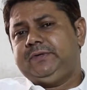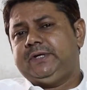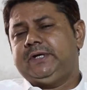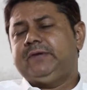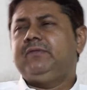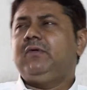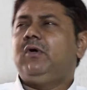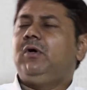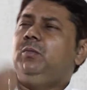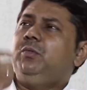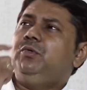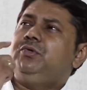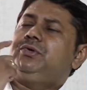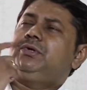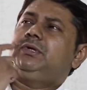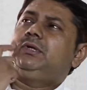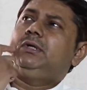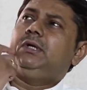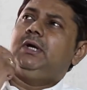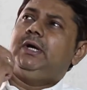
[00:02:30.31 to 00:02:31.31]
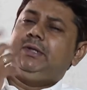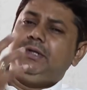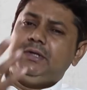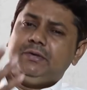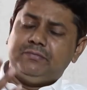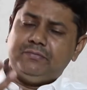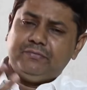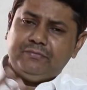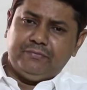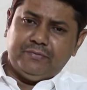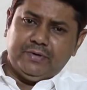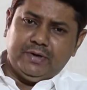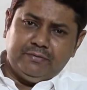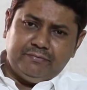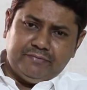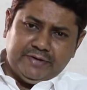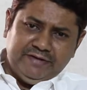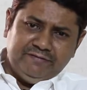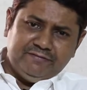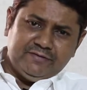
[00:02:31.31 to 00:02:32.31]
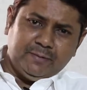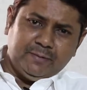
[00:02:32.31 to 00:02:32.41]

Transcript: we have almost I think 5